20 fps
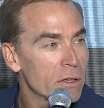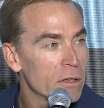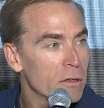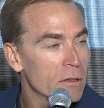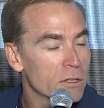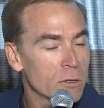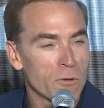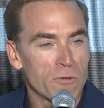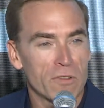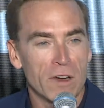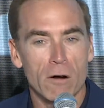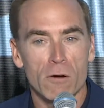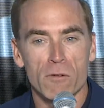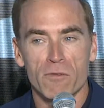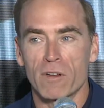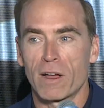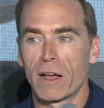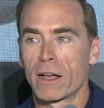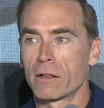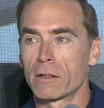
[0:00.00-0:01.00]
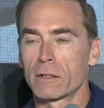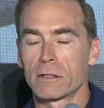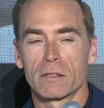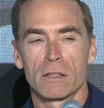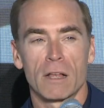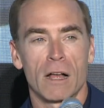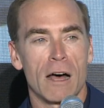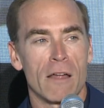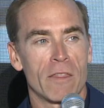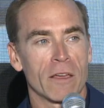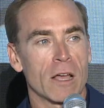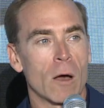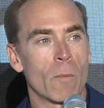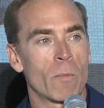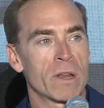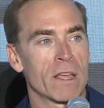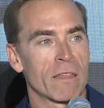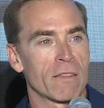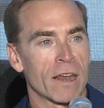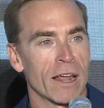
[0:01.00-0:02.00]
So Ferrophile, the
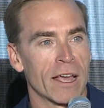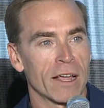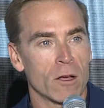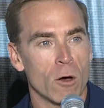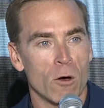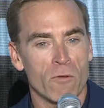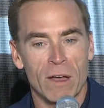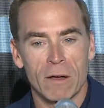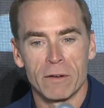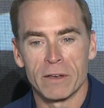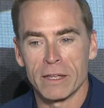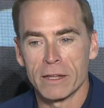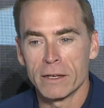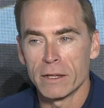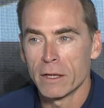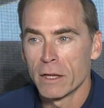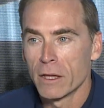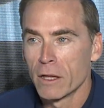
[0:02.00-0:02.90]
company that I co-founded,